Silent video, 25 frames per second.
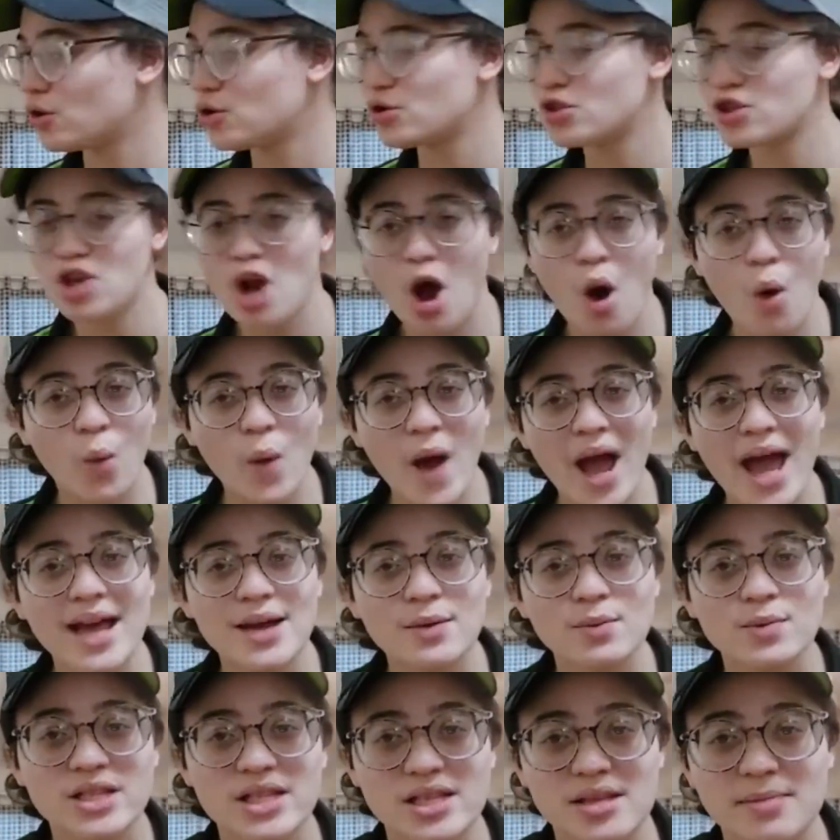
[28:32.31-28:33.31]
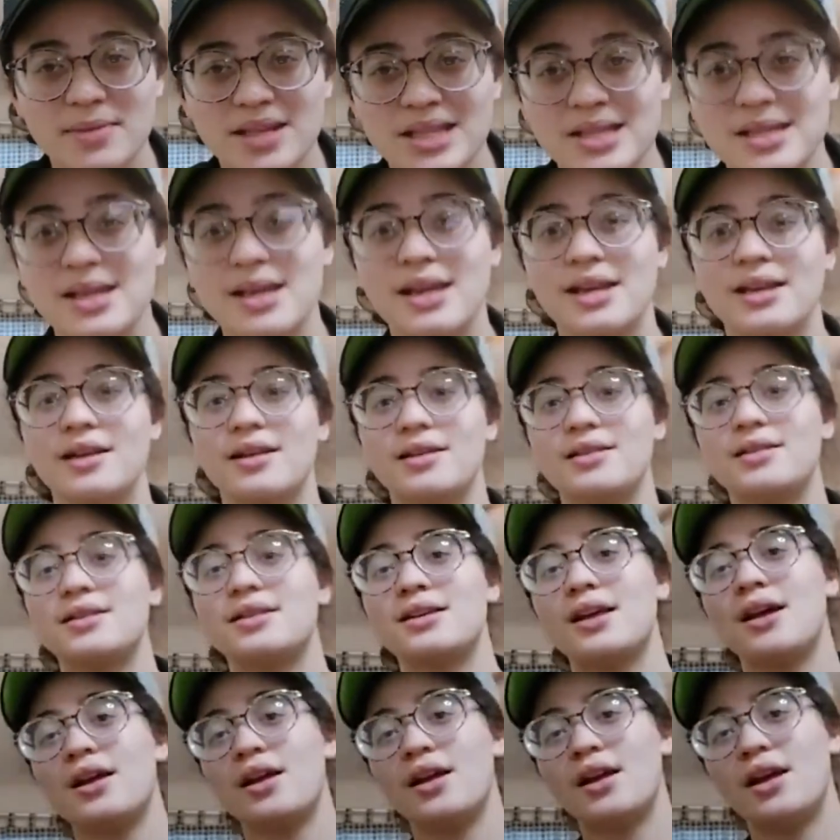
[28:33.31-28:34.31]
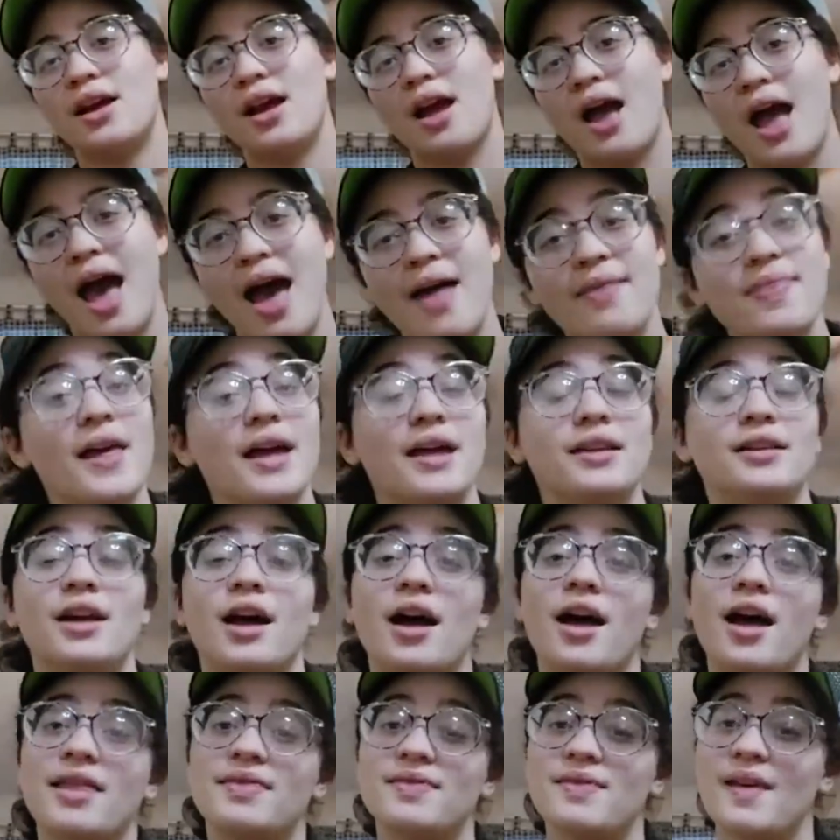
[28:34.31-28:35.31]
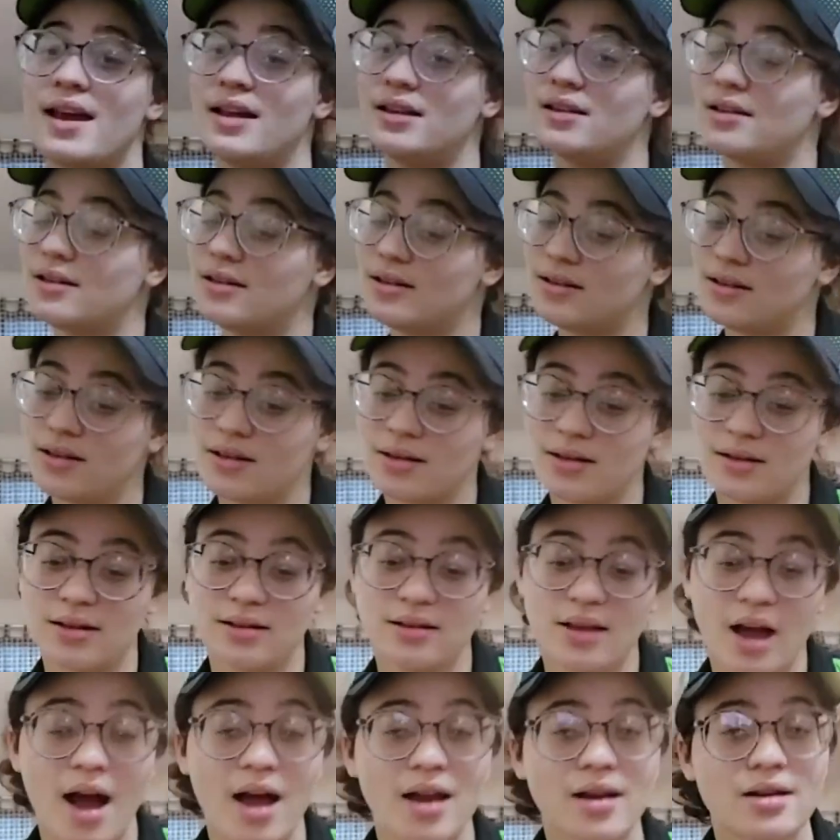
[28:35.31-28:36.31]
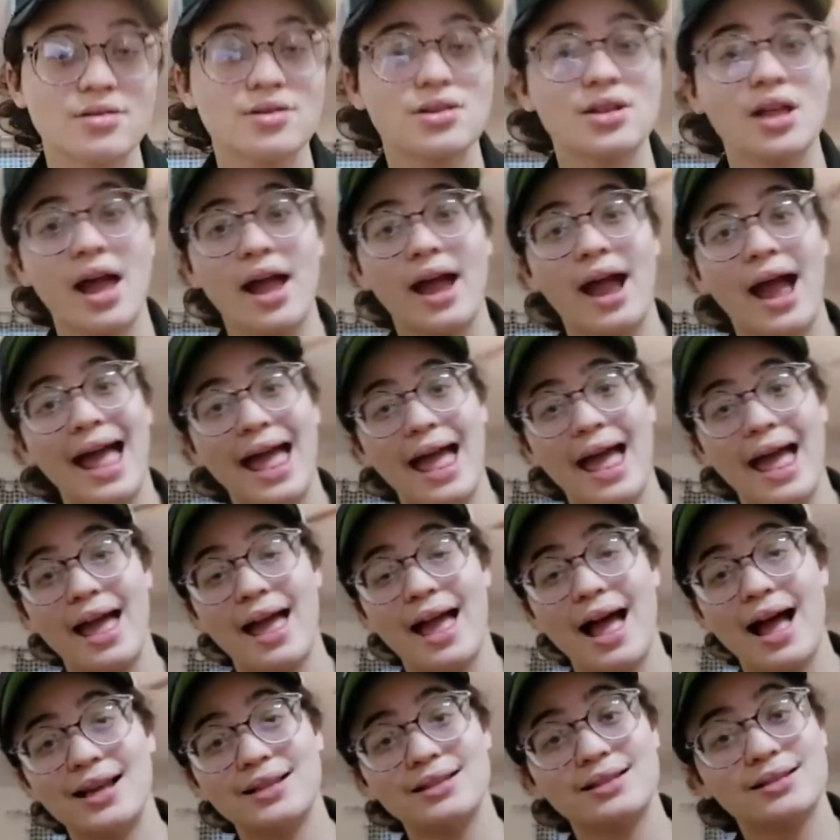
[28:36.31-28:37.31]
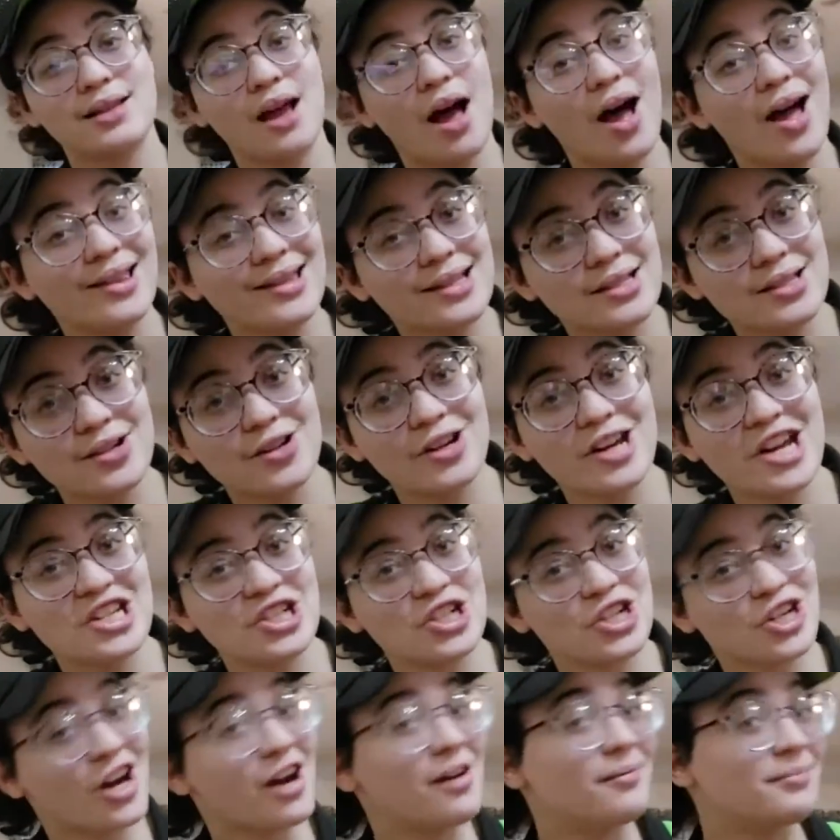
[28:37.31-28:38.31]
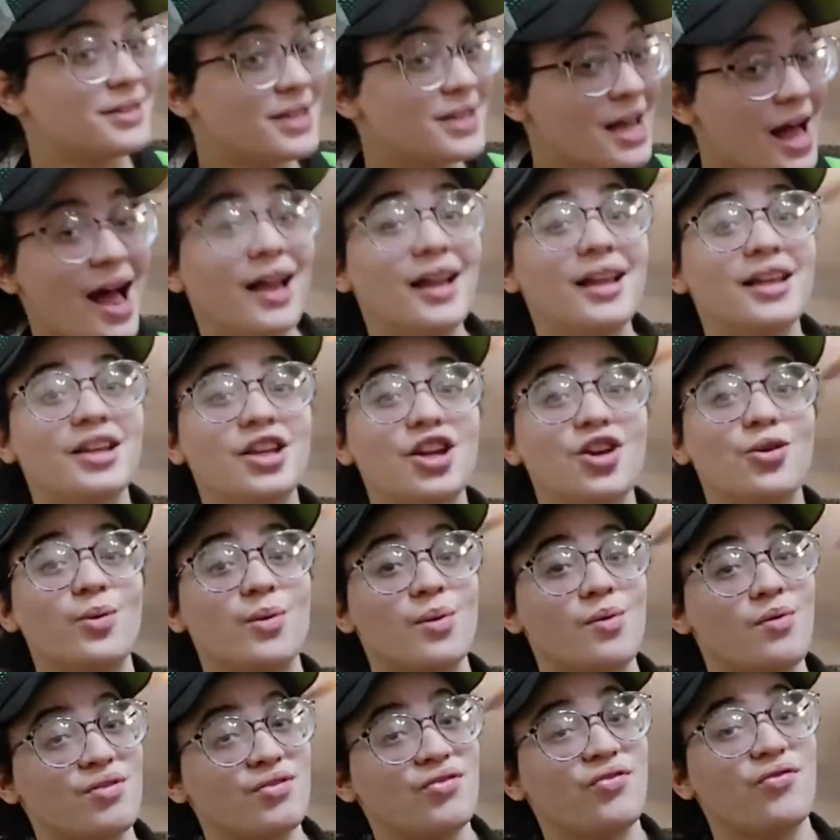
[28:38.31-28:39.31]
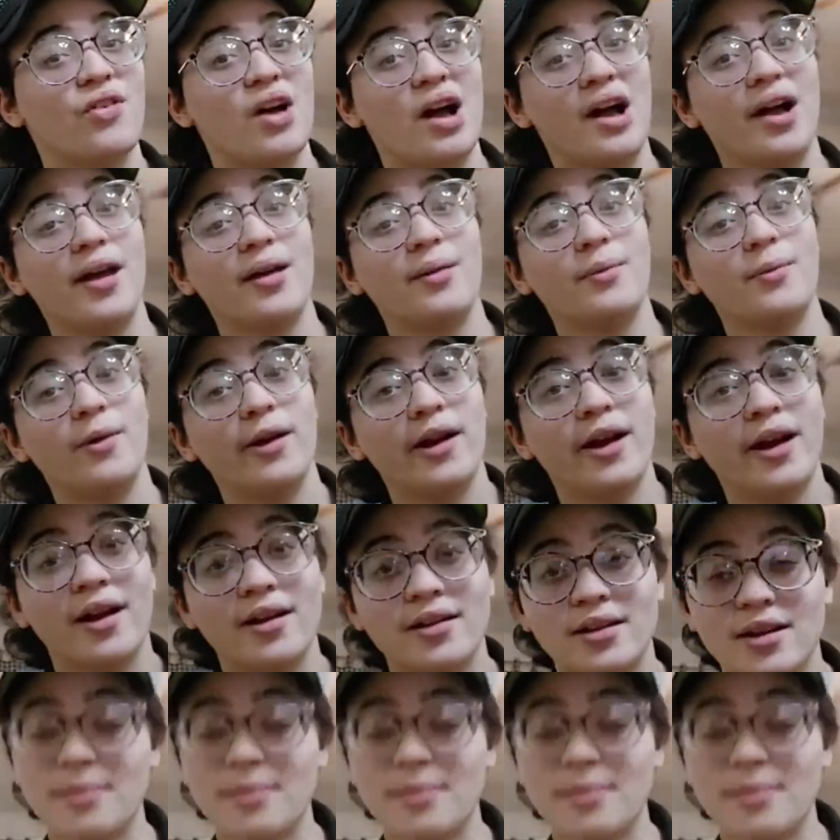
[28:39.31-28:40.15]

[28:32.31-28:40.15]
There's no way it was the mosquitoes. And then the daughter's like, hey, I saw this creature. I'm telling you, it was fucking weird.